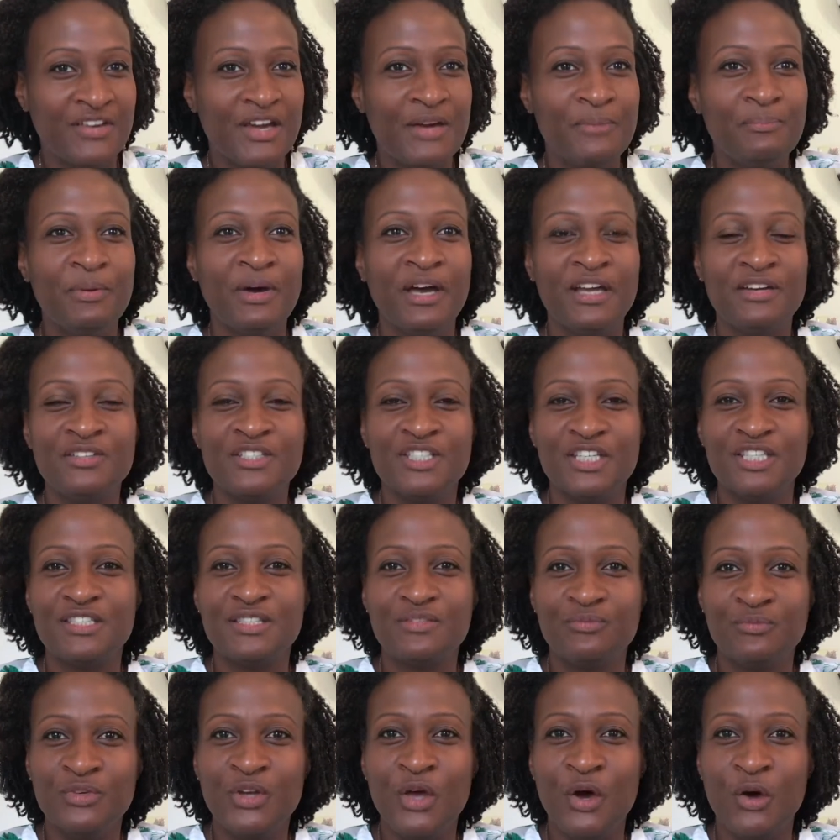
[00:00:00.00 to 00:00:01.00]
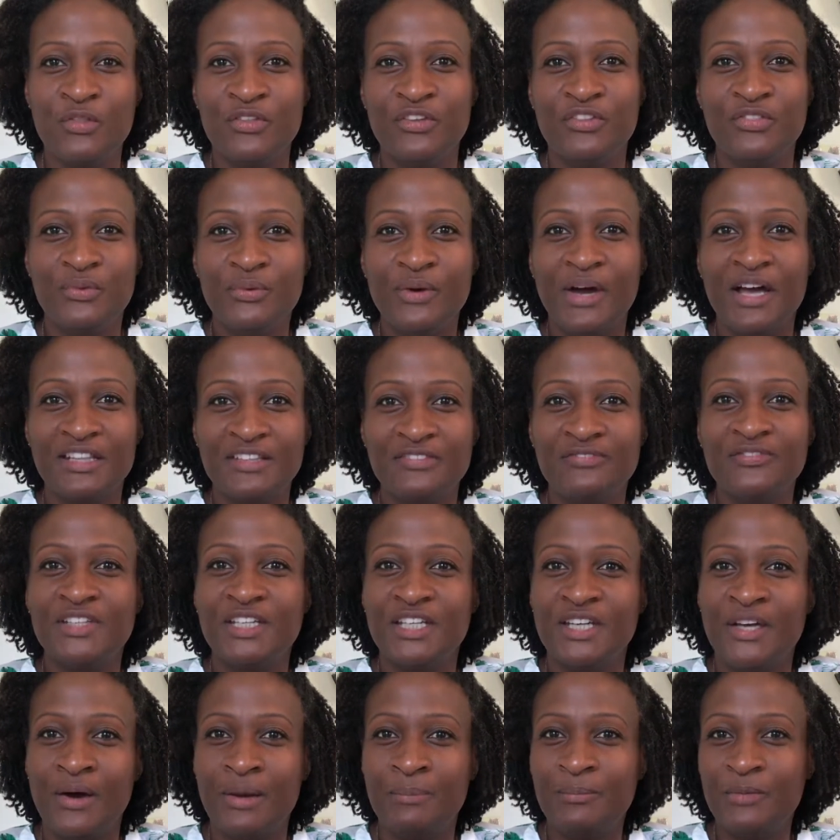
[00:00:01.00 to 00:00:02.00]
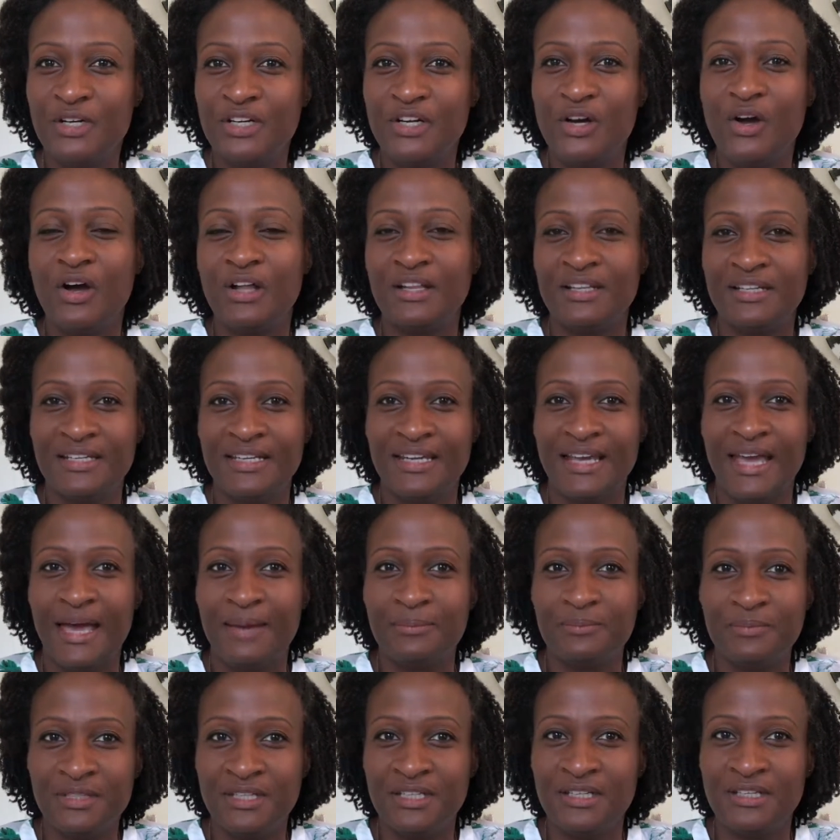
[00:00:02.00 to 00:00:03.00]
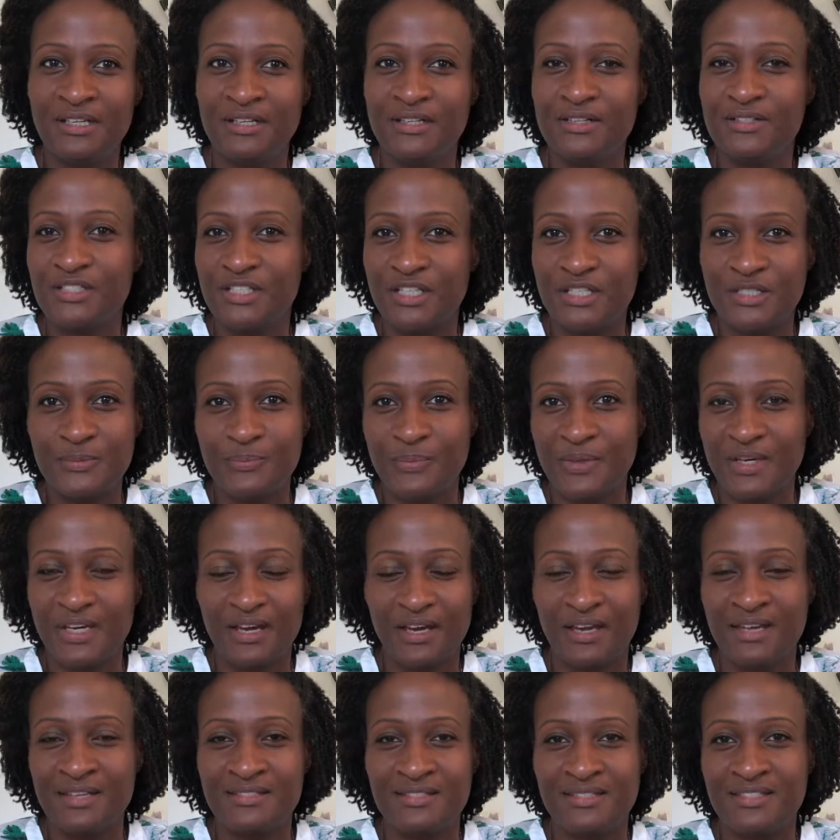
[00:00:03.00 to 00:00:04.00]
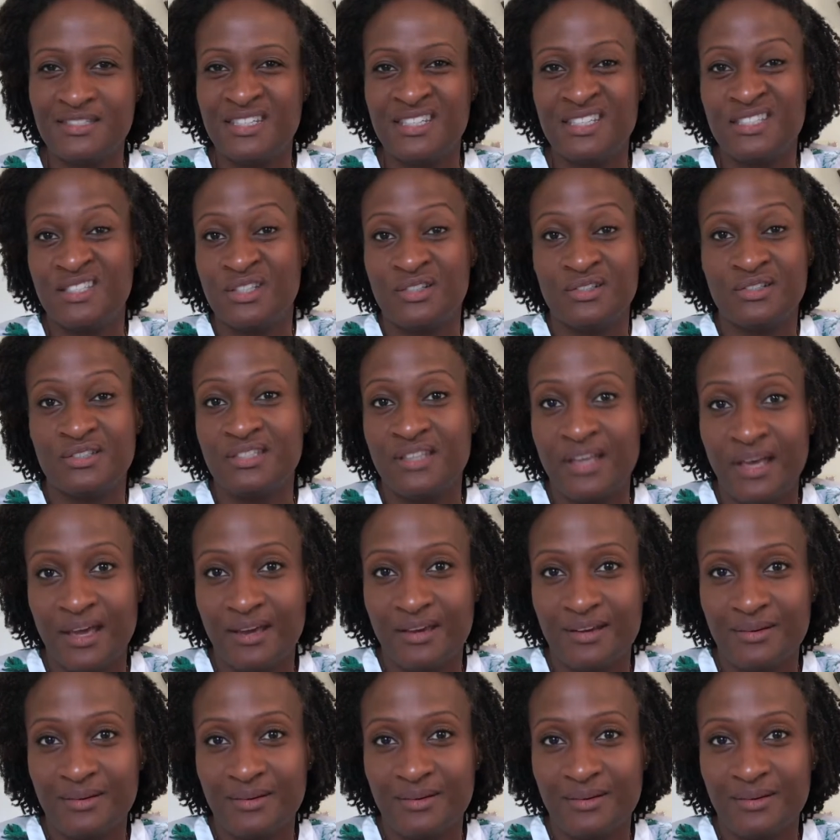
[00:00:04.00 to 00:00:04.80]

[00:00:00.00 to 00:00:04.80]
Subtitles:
But just know that throughout the video, I'm going to call it a gap year just because it's easier to say.